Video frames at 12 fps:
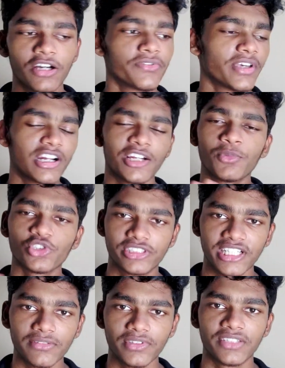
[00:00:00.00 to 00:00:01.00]
And now we are
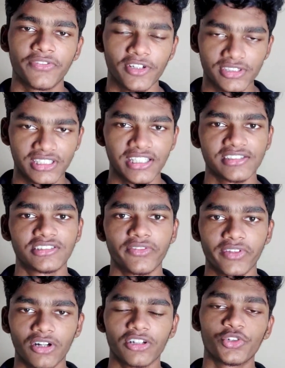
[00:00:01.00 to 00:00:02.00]
almost done with the first things
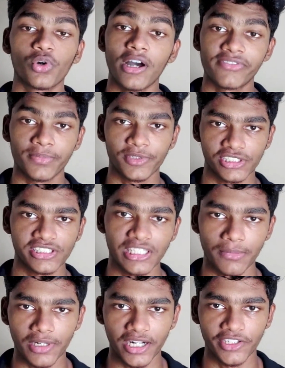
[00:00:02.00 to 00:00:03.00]
that we got to do after
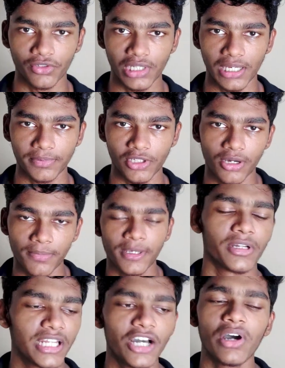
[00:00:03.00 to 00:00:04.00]
purchasing a brand new
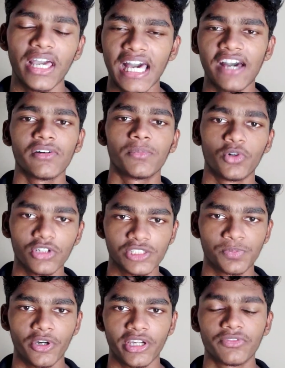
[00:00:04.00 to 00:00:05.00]
laptop. But now I have a
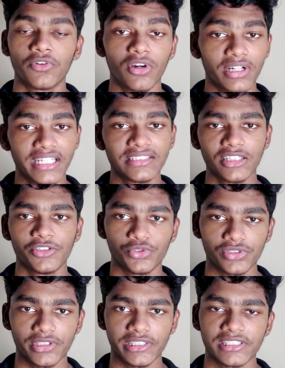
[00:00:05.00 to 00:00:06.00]
bonus point for Intel
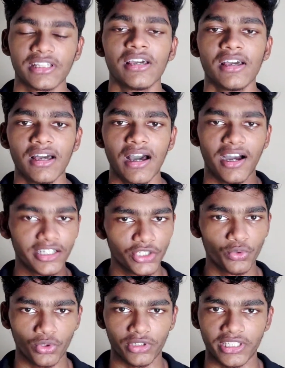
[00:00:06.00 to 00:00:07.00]
users
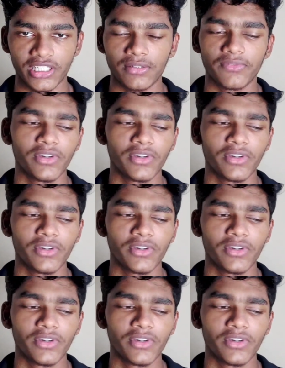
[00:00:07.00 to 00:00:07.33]
undervolting.